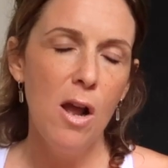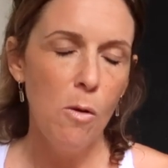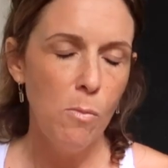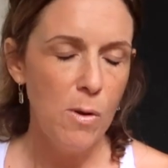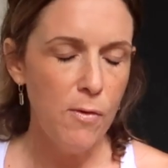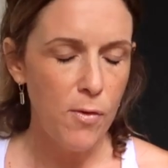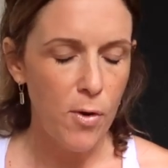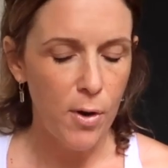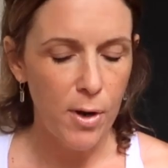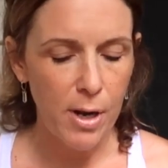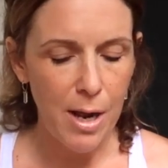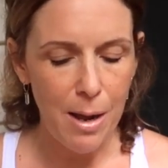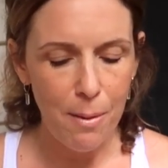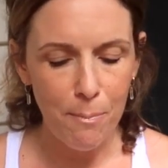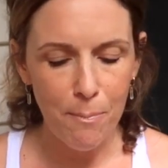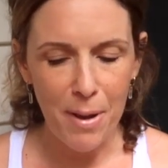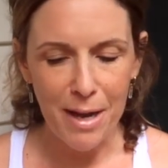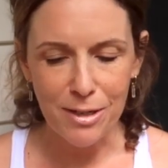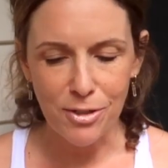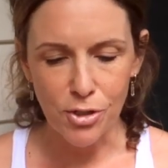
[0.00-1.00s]
We've got to
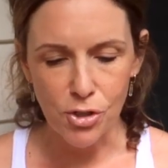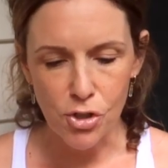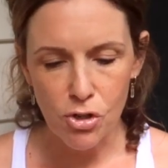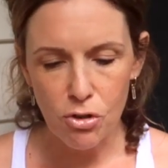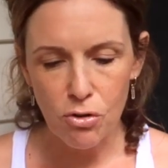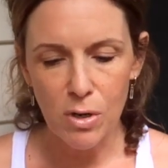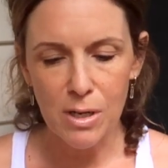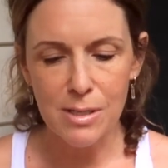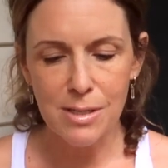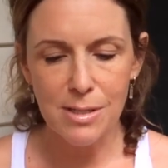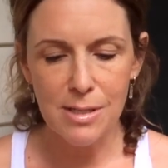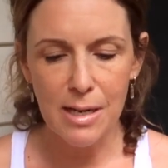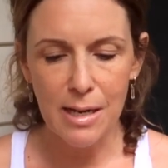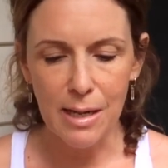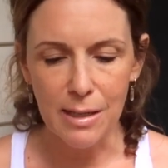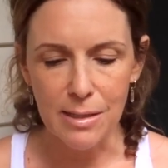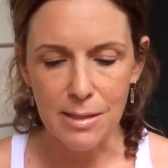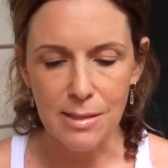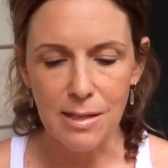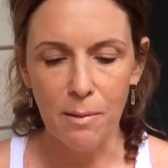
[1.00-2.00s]
come back to trusting
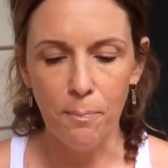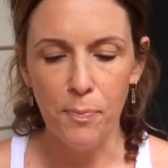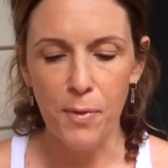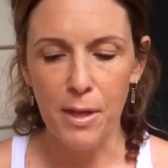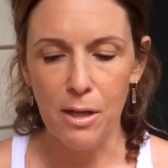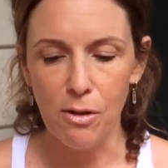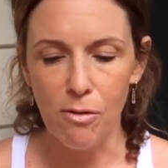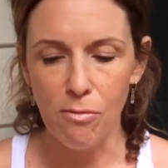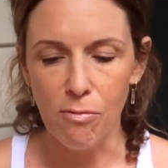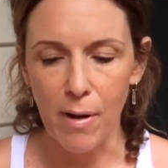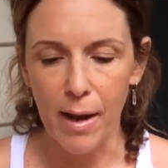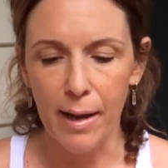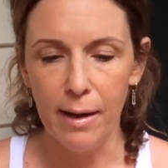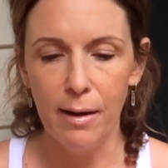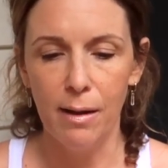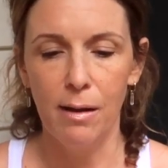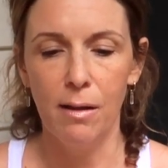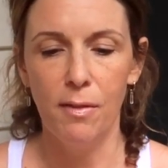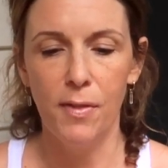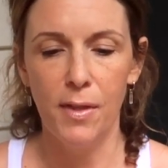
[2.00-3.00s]
in something
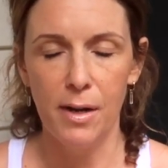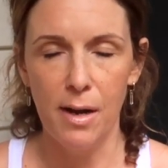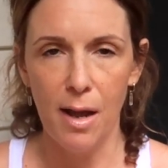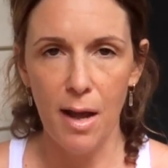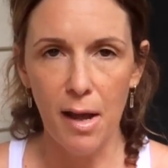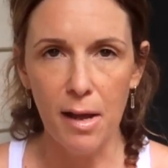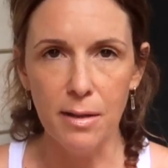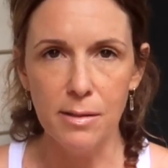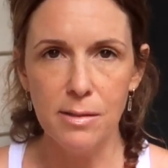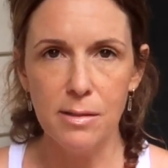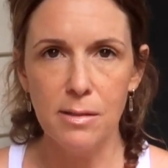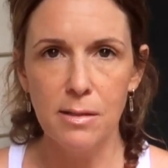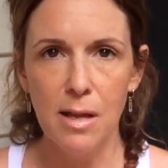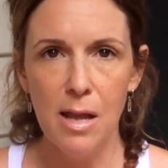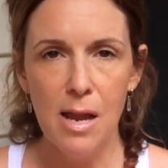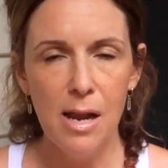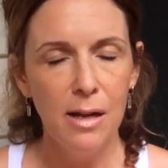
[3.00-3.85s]
greater than us.